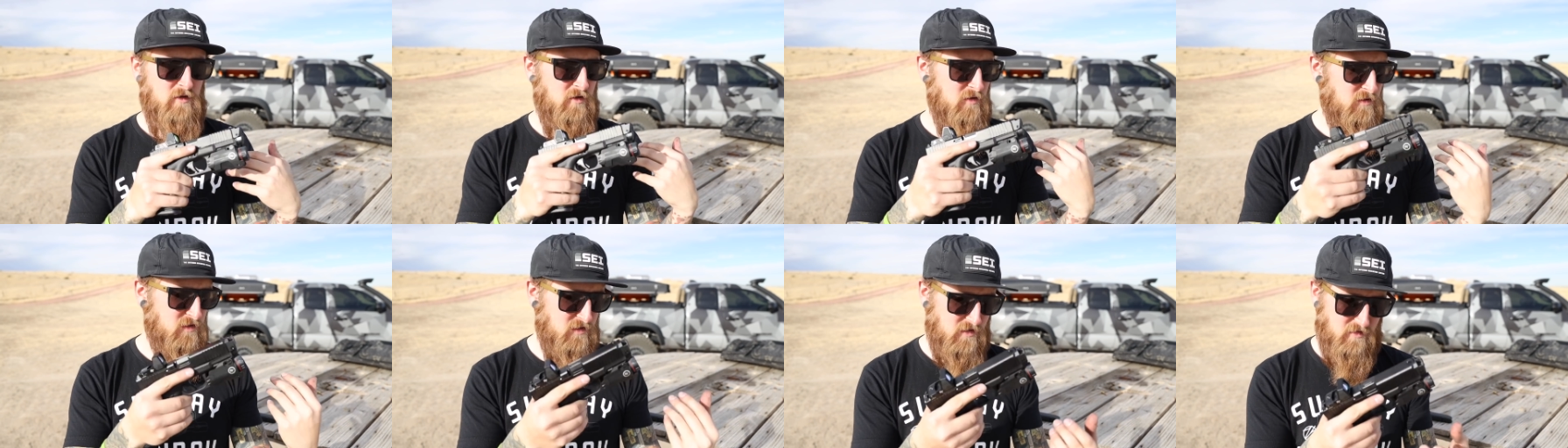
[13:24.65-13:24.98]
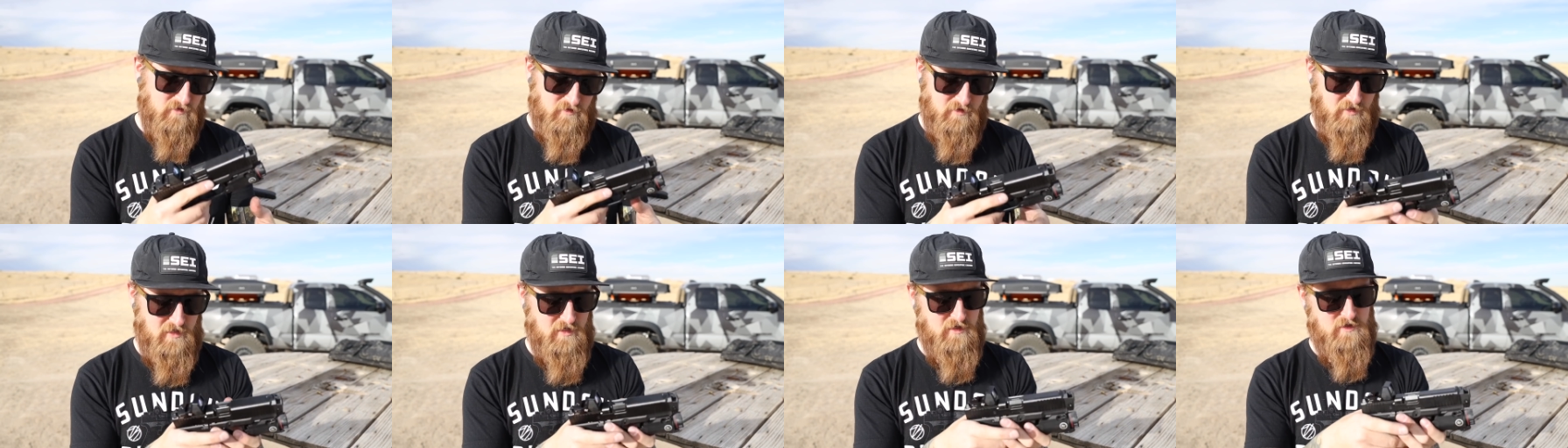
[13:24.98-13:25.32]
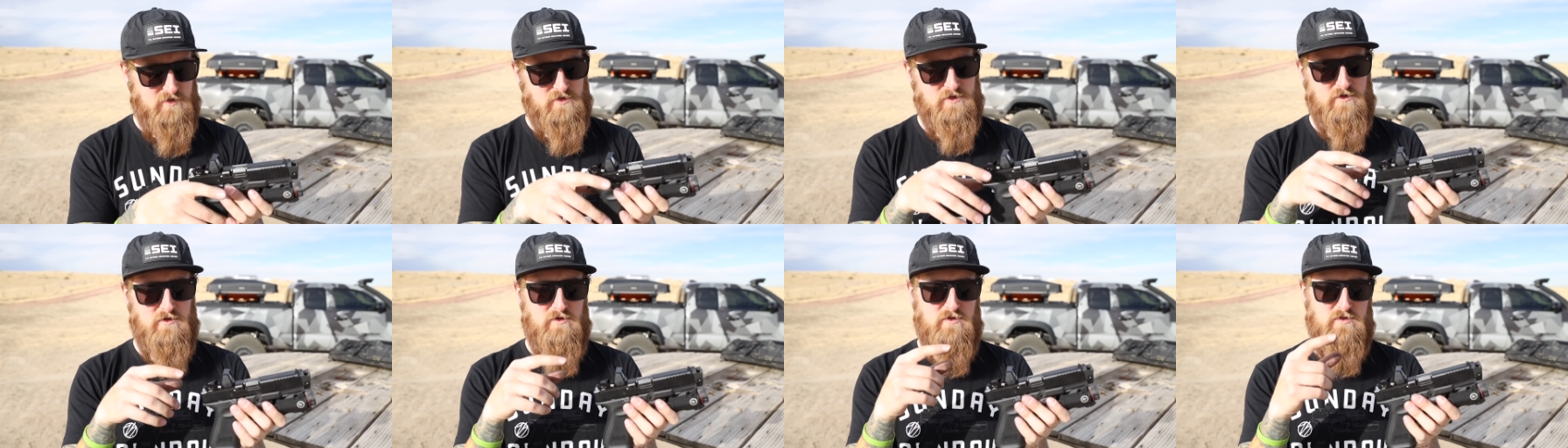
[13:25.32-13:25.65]
using the
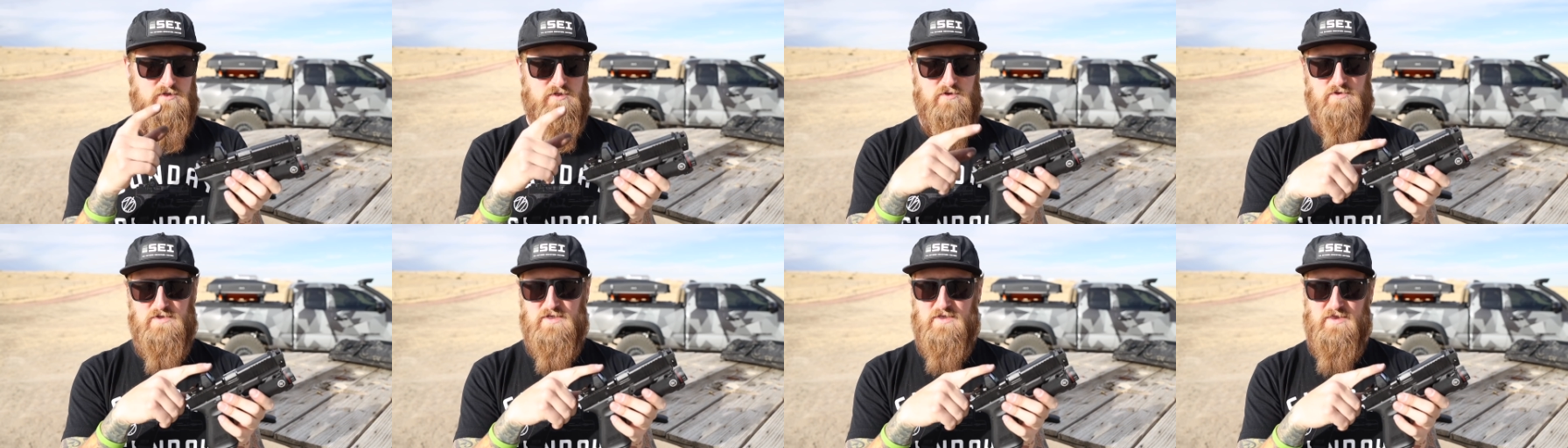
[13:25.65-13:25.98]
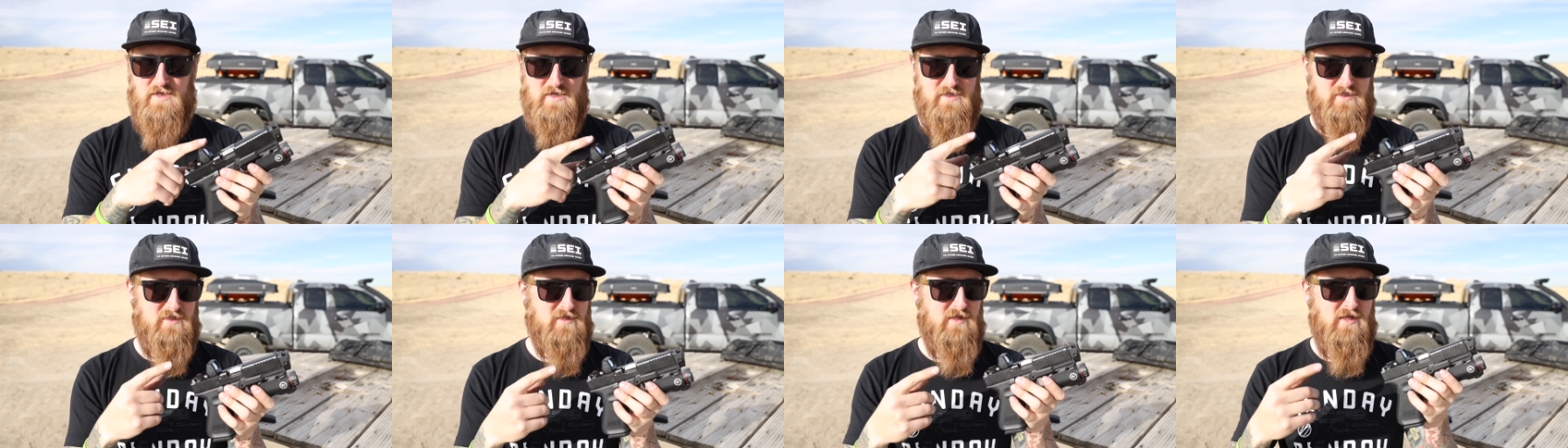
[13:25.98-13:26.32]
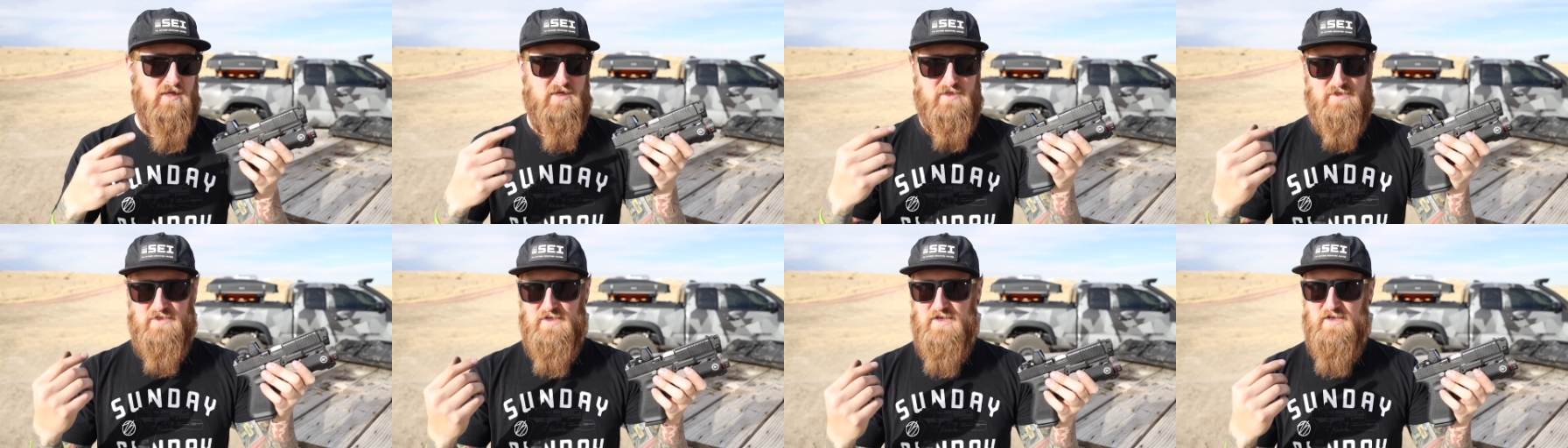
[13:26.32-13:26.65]
lasers, using these
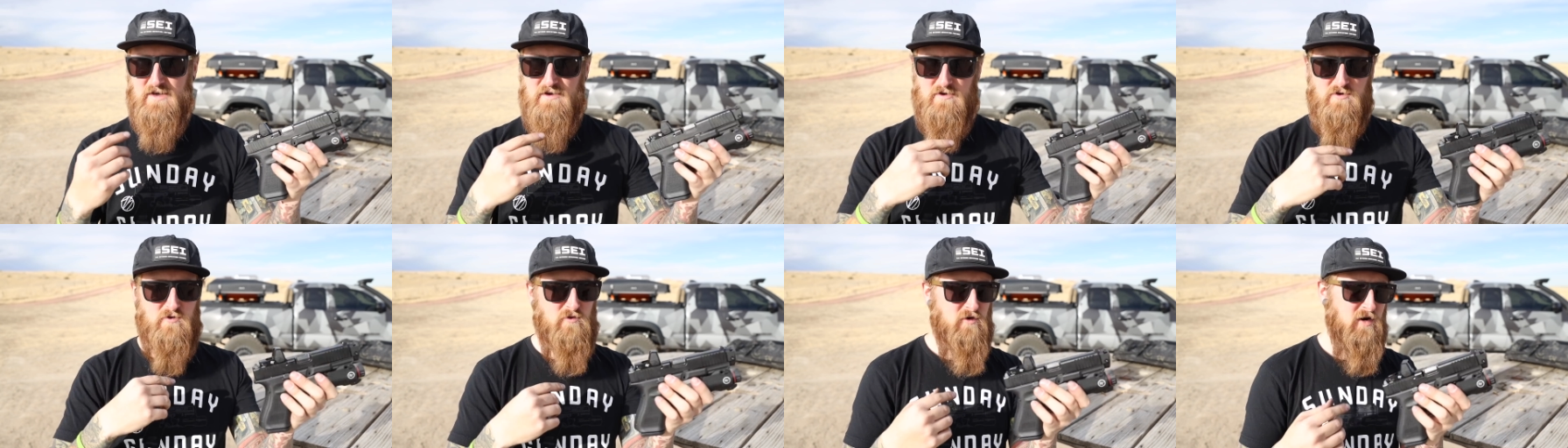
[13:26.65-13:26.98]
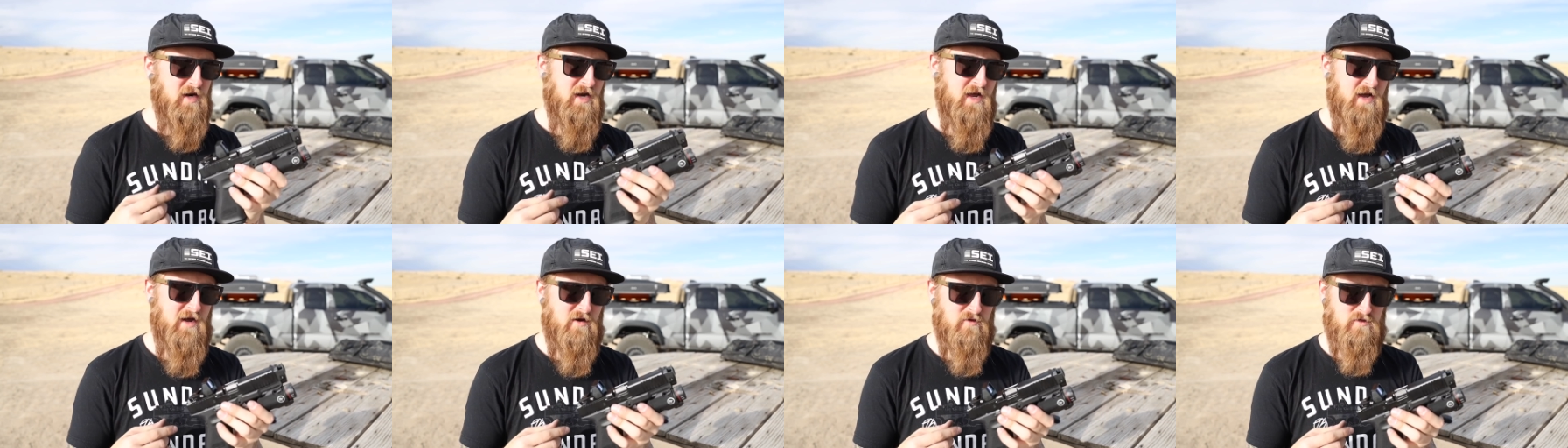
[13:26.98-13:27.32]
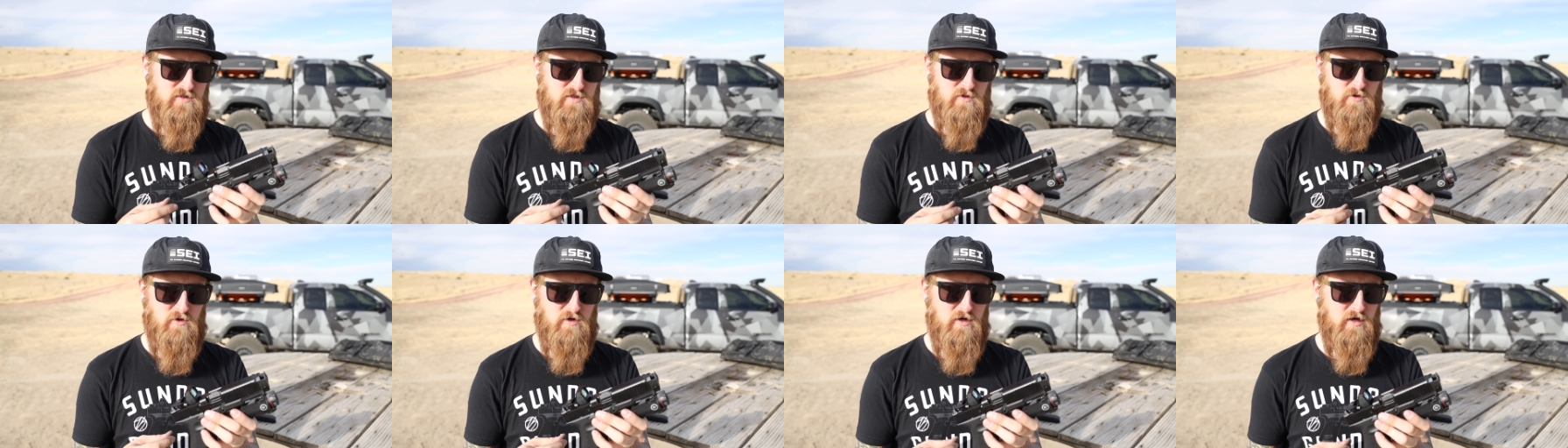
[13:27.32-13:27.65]
things indoor and
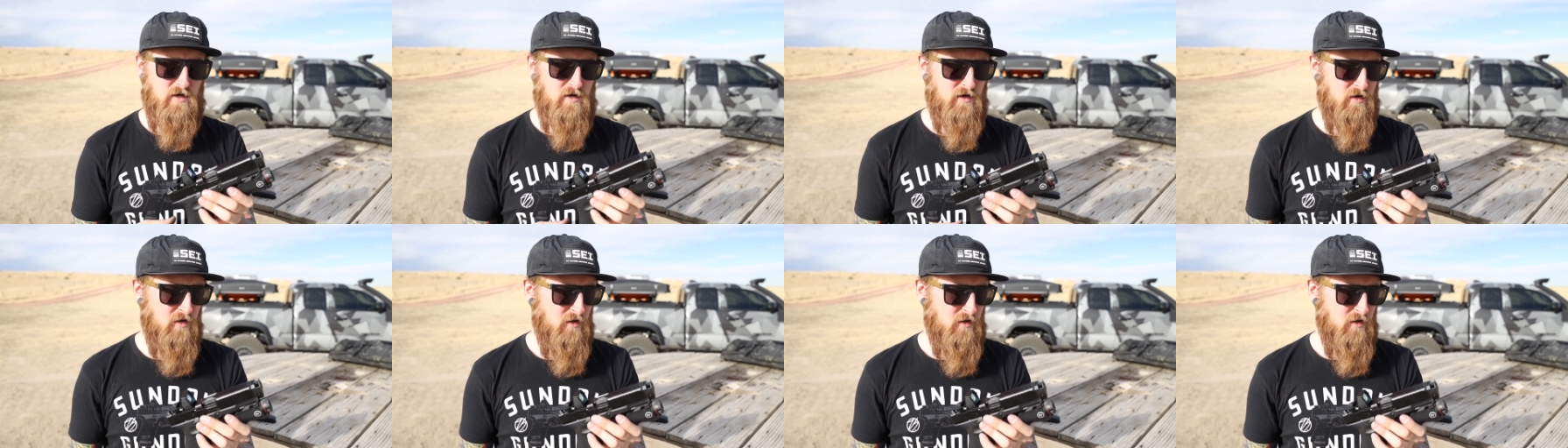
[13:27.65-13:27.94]
outdoor.